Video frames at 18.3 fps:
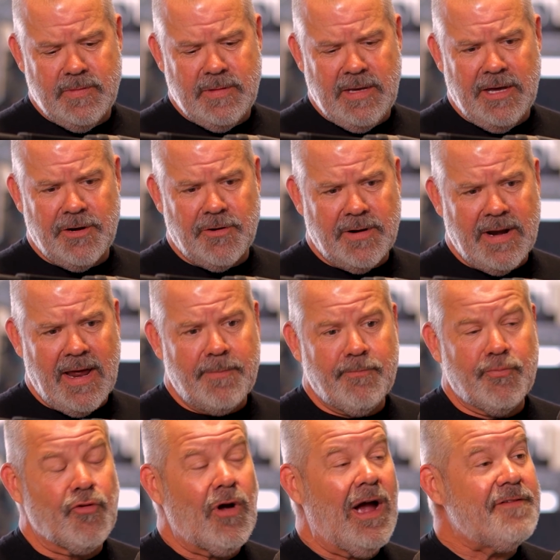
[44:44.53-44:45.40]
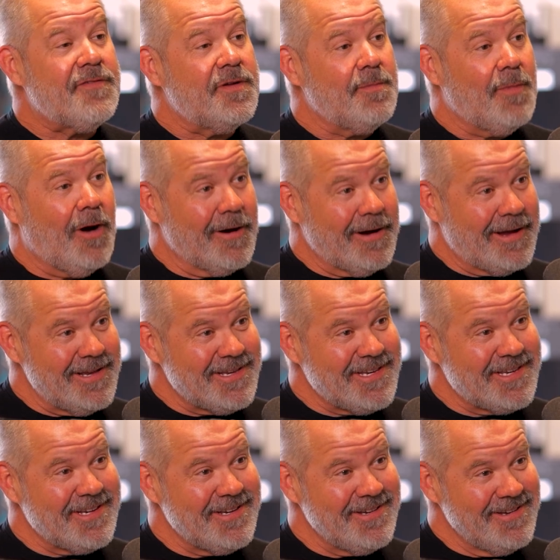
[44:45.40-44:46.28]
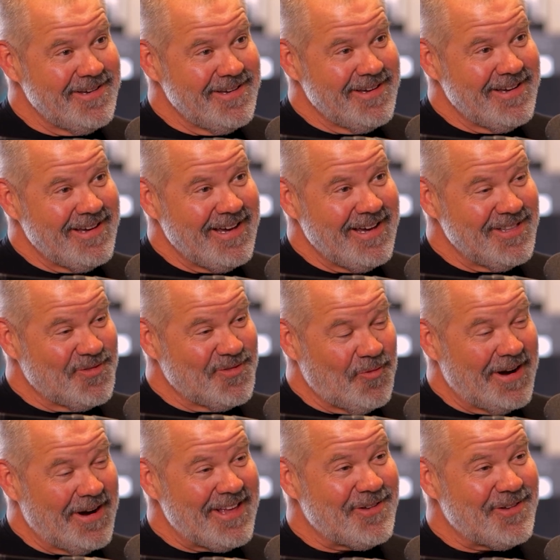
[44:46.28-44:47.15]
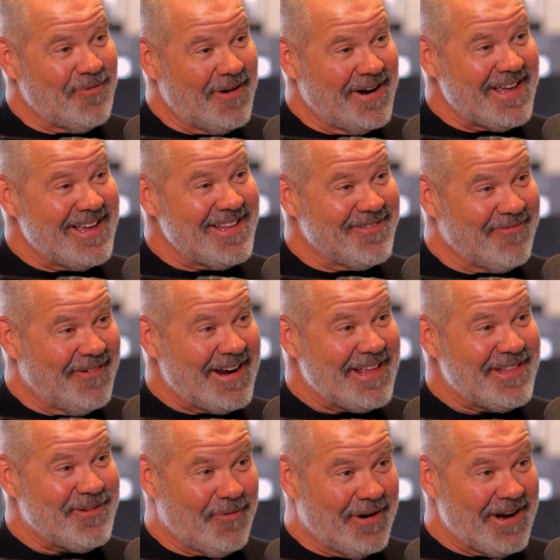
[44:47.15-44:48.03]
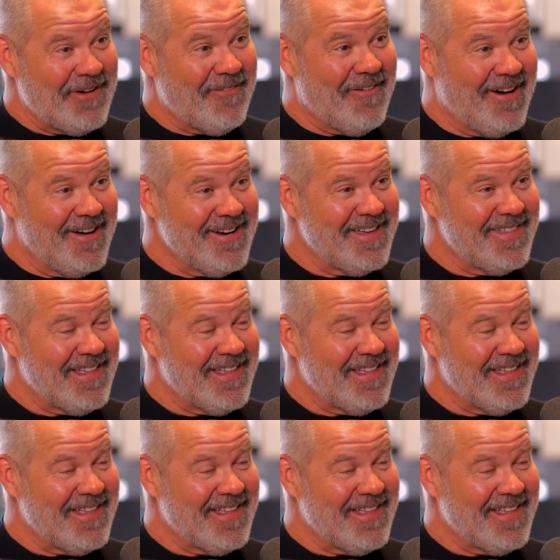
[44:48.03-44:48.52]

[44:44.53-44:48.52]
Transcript: internet private markets in 2020 and 2021,